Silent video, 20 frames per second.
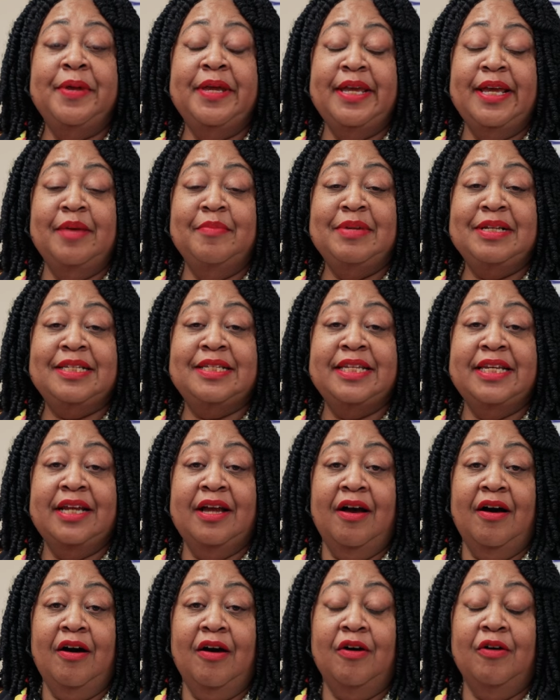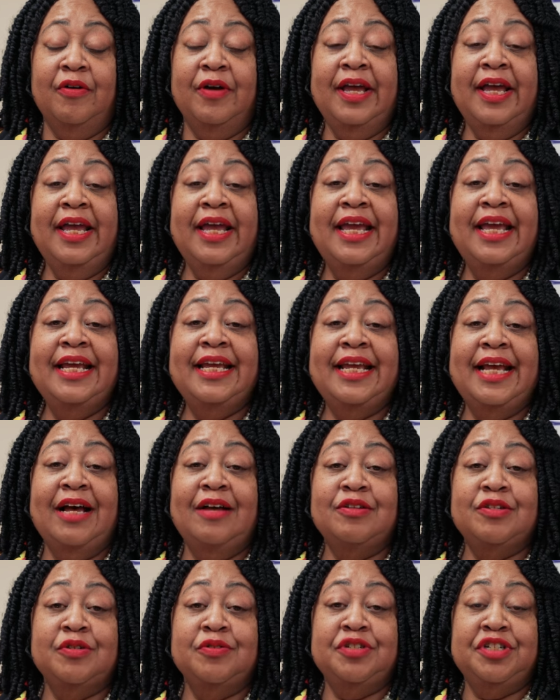p m at City Hall in
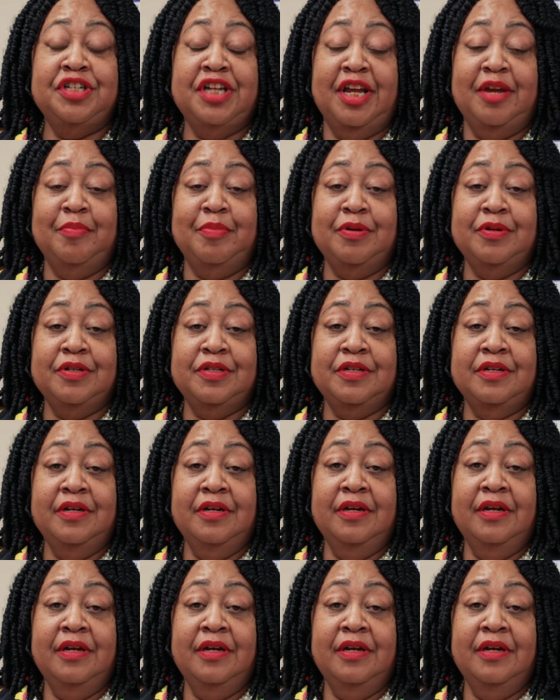Council Chambers.